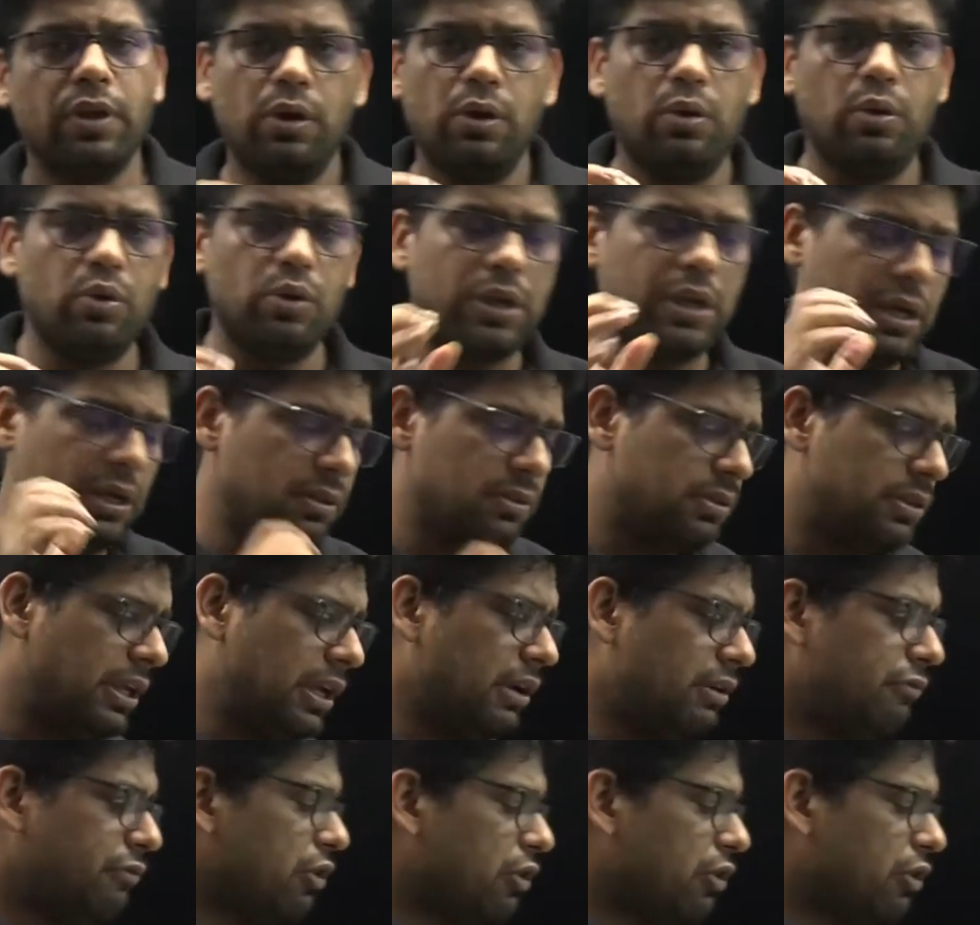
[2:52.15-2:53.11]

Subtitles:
Okay, think for a